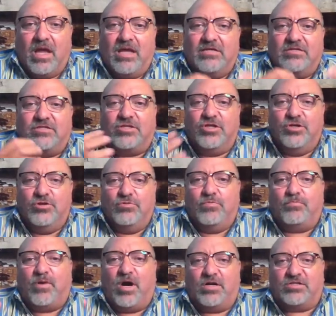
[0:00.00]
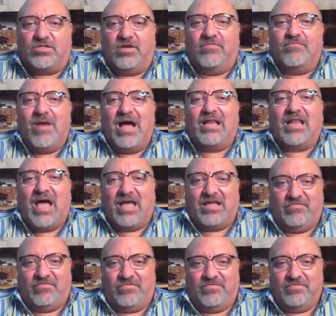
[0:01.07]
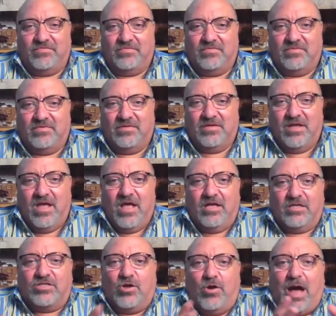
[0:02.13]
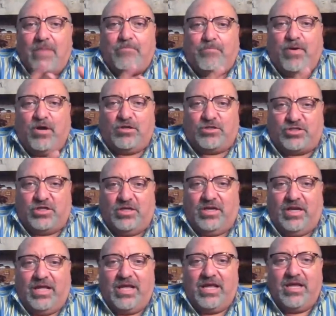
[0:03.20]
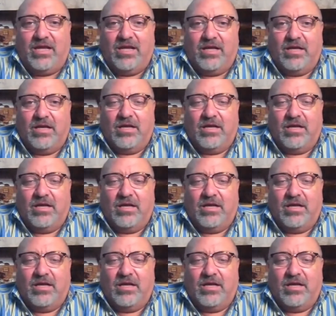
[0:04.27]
in 2 parts of my life. So I personally